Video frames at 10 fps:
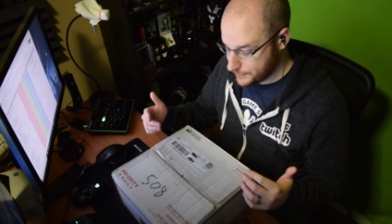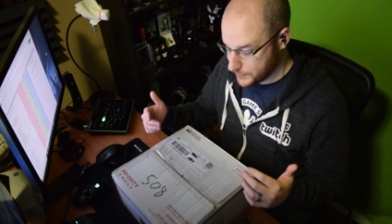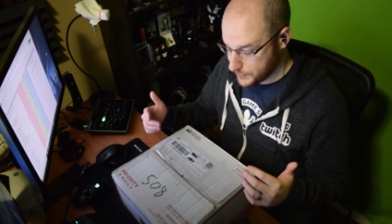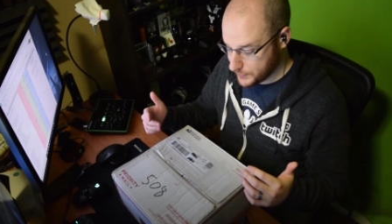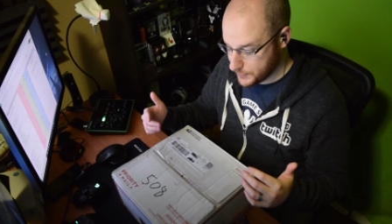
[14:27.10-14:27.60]

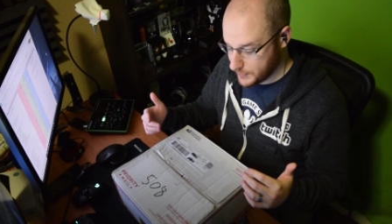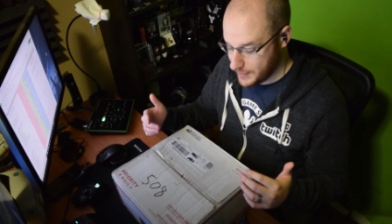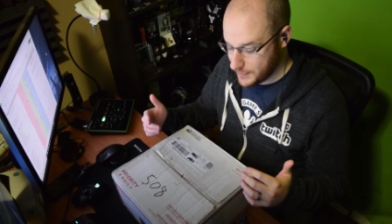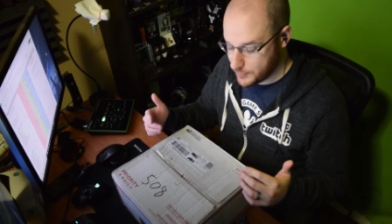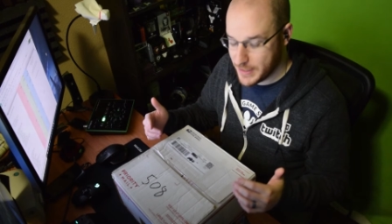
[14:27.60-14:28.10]

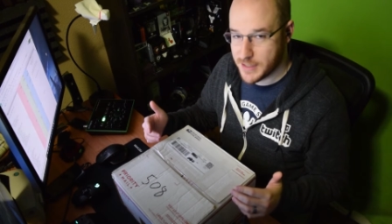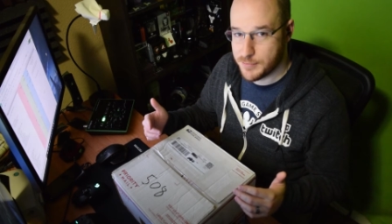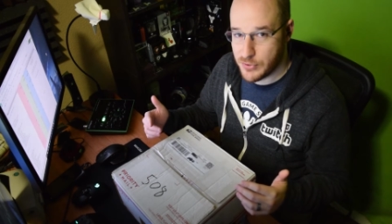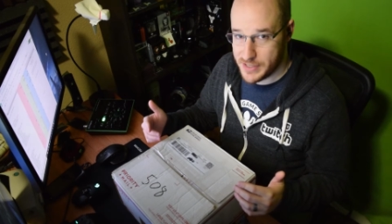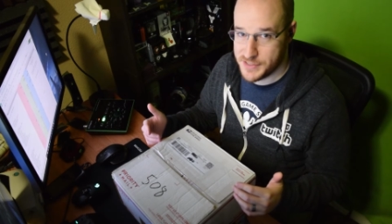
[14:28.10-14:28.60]
and they'll make a
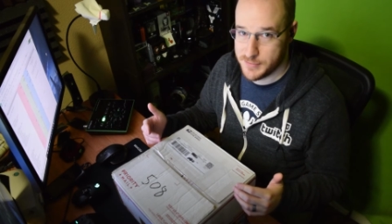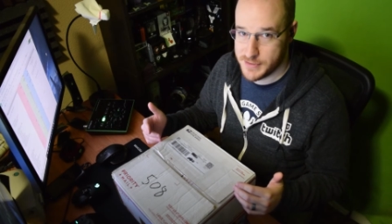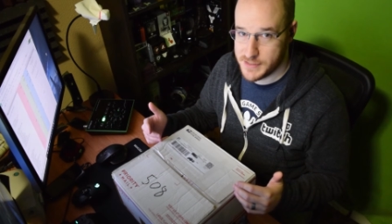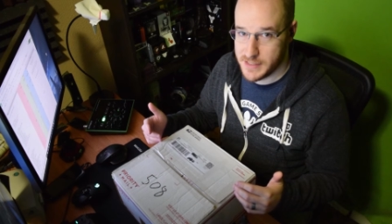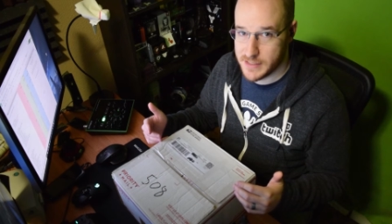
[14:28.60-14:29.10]
pricing
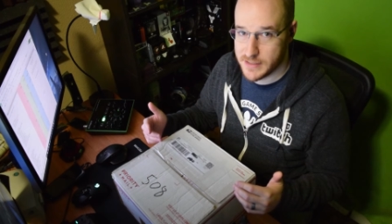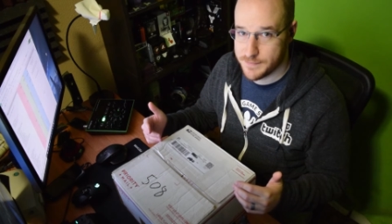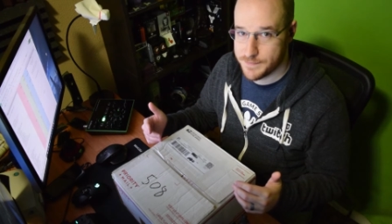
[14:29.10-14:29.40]
mistake.